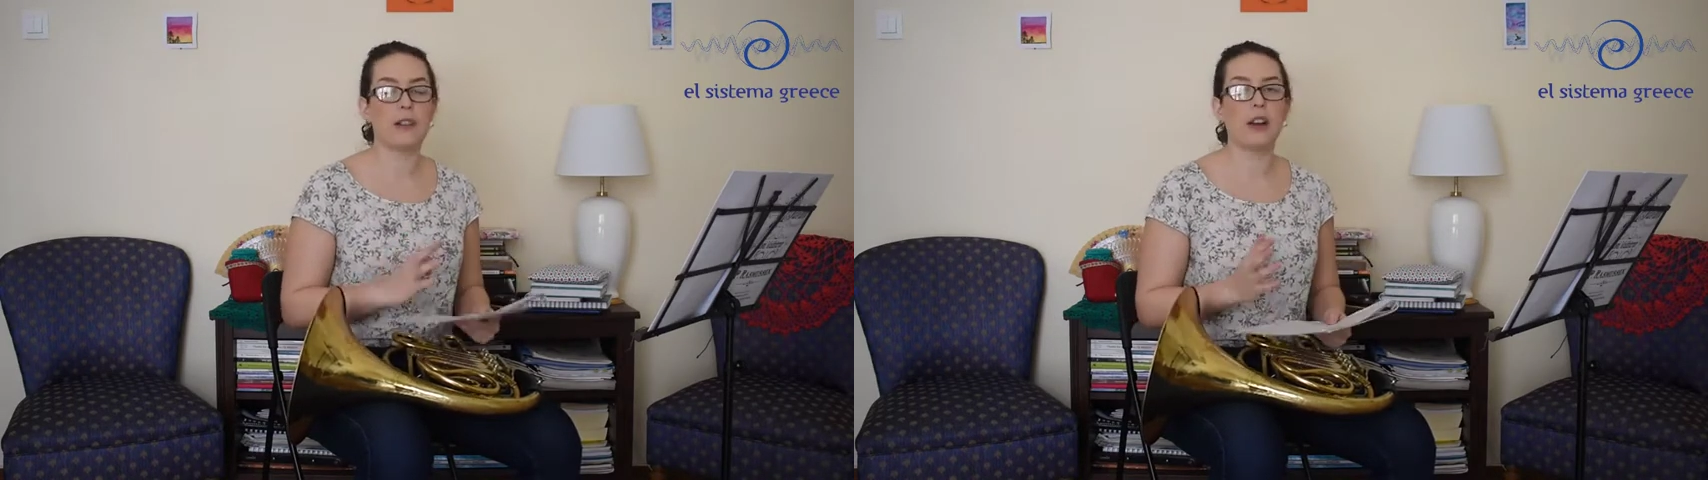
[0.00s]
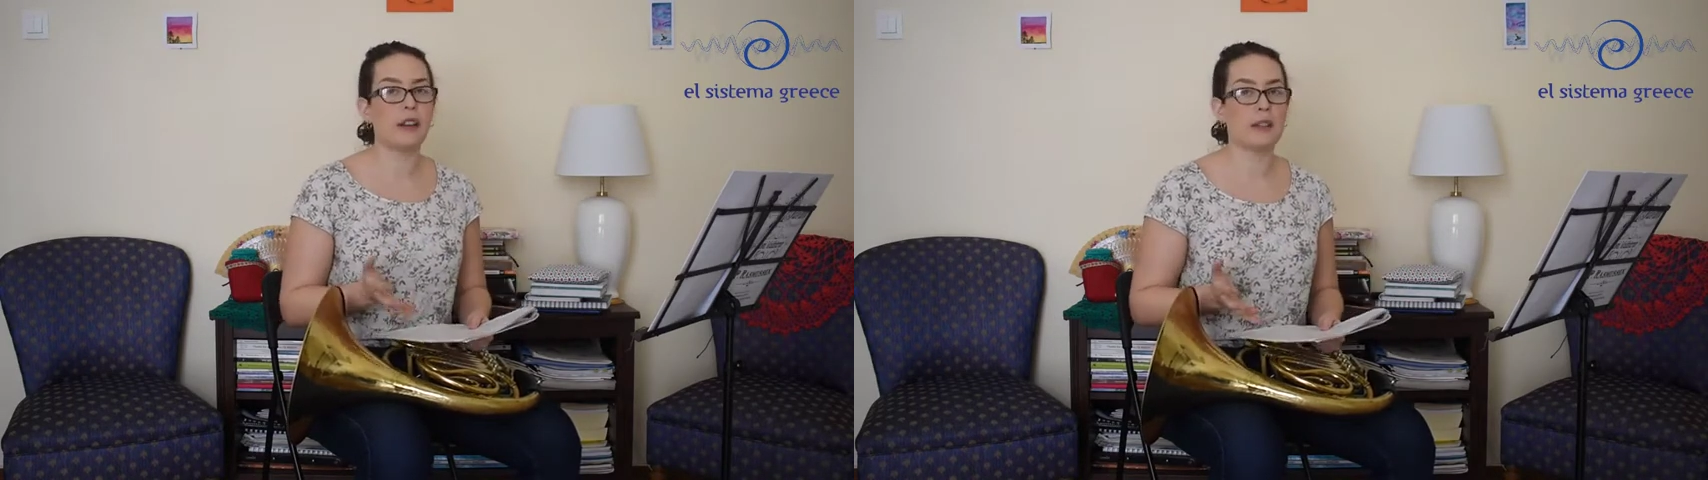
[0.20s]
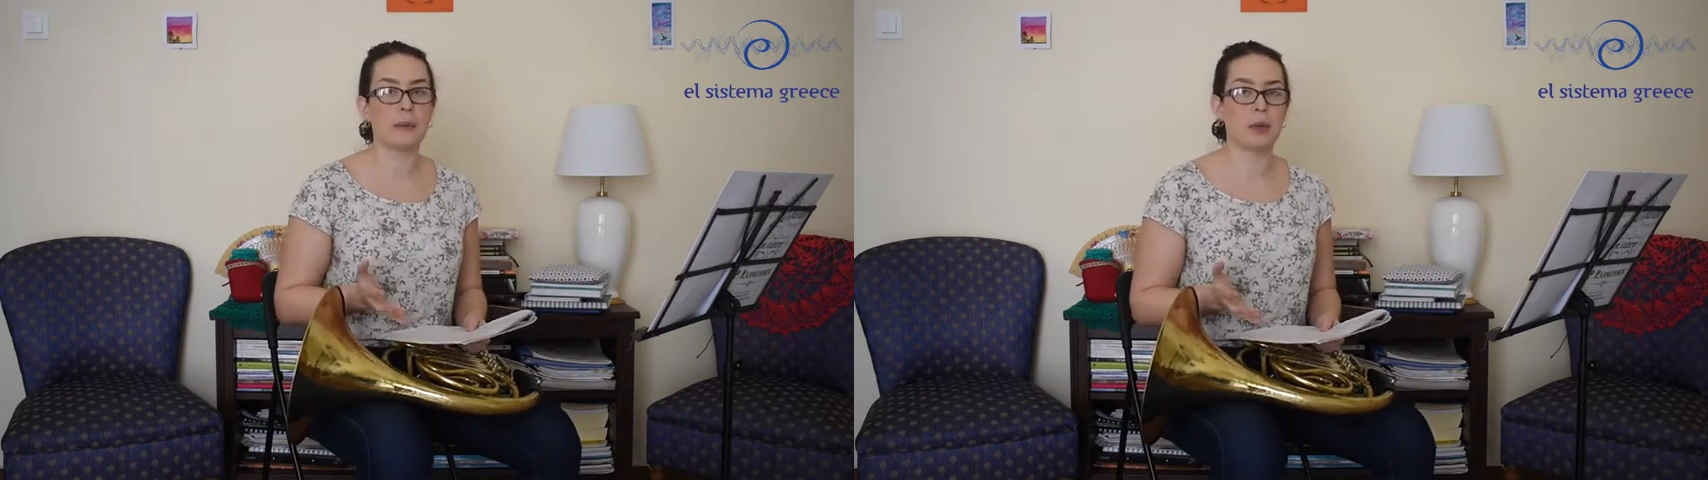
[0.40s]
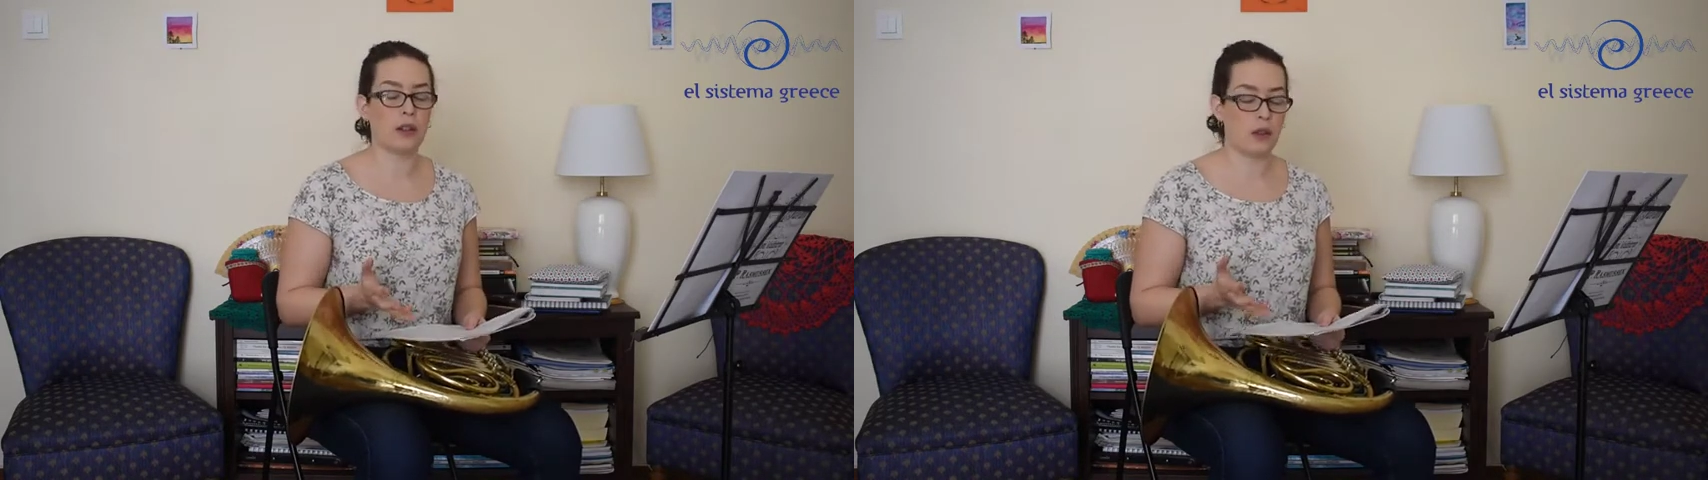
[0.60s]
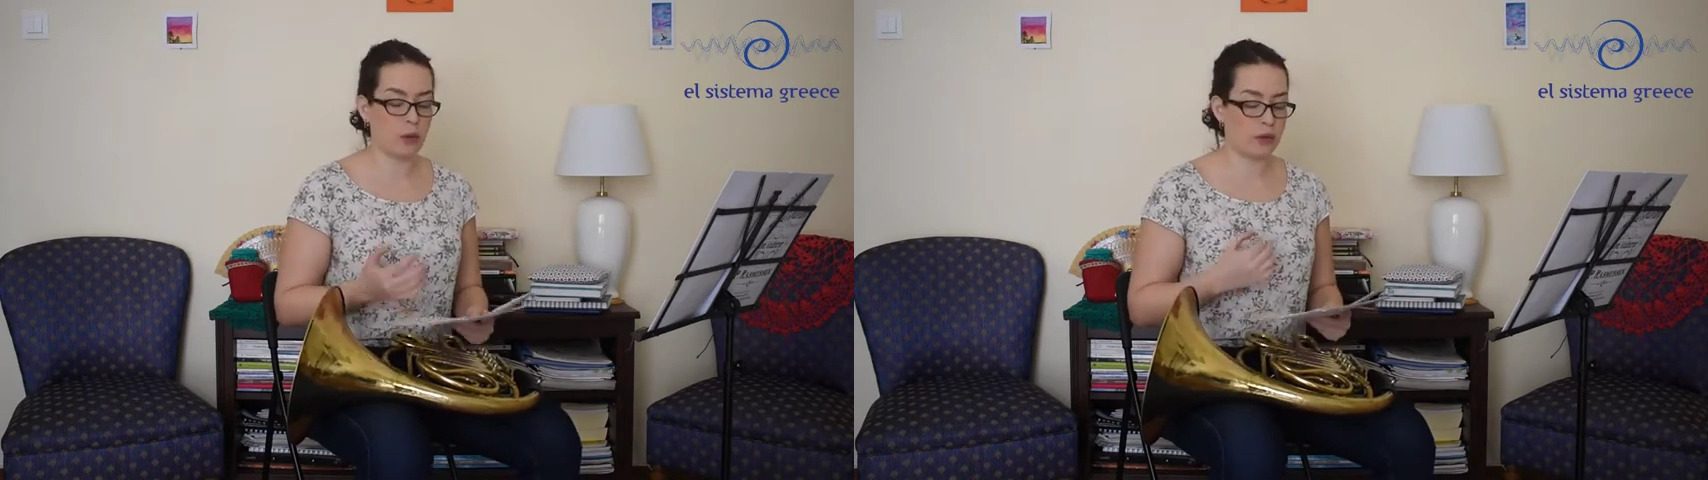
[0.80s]
very simple
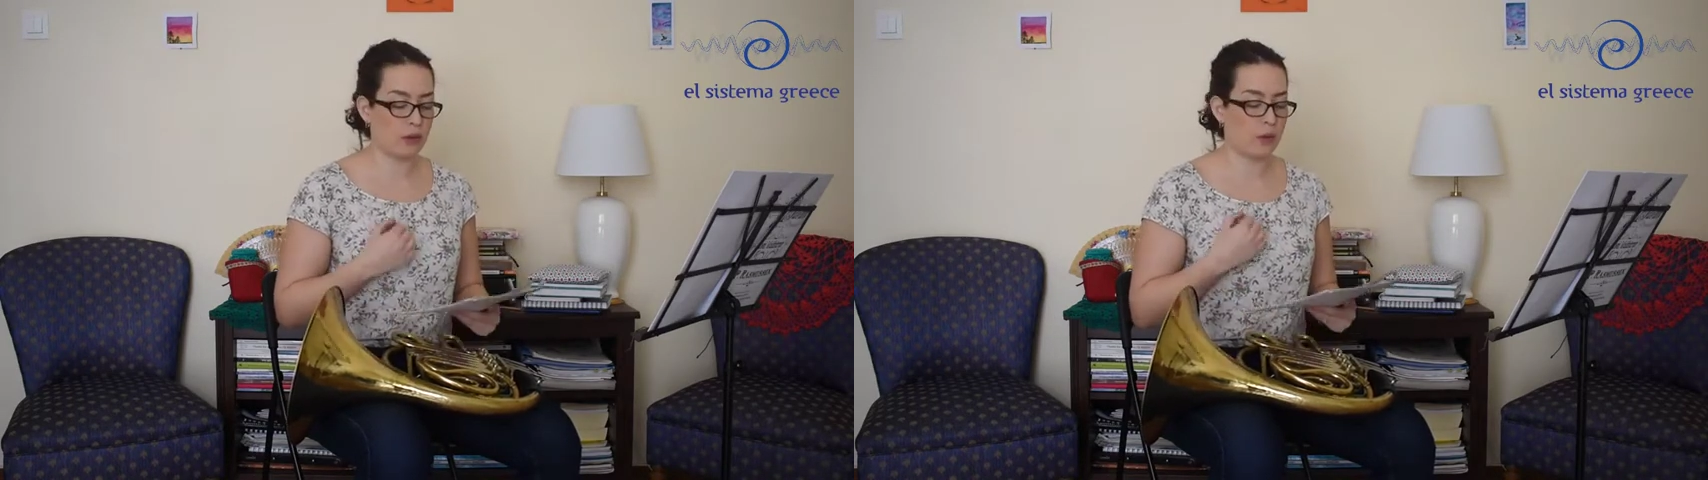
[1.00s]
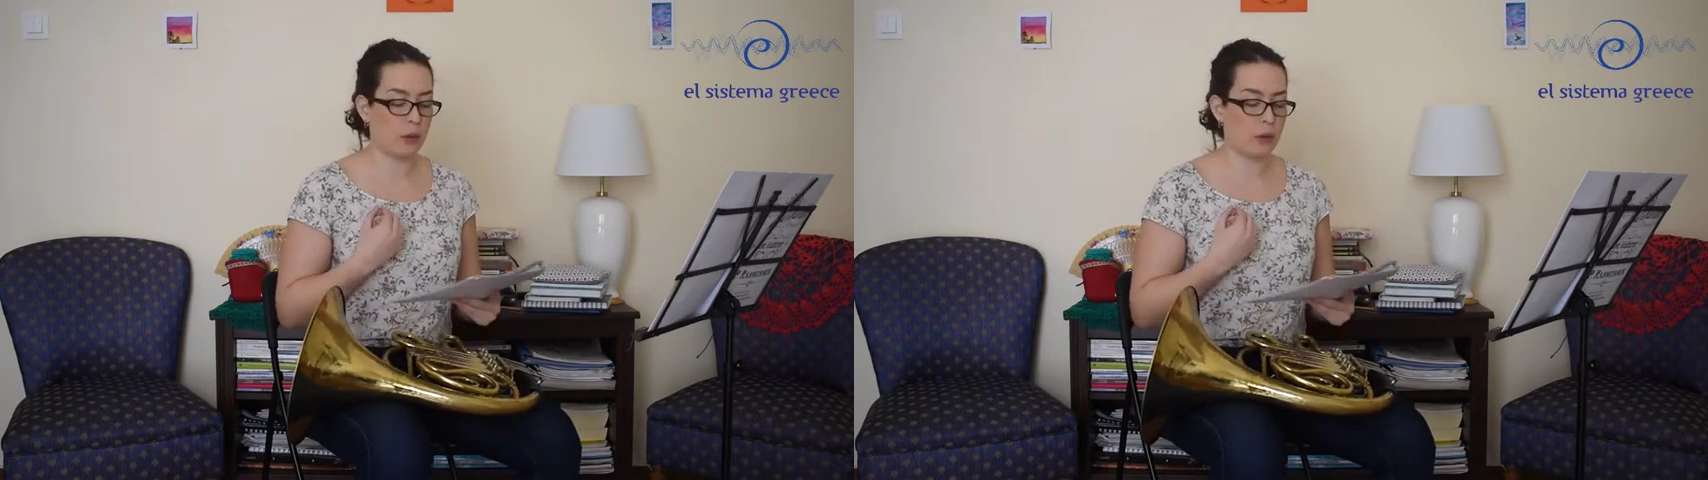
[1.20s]
notes.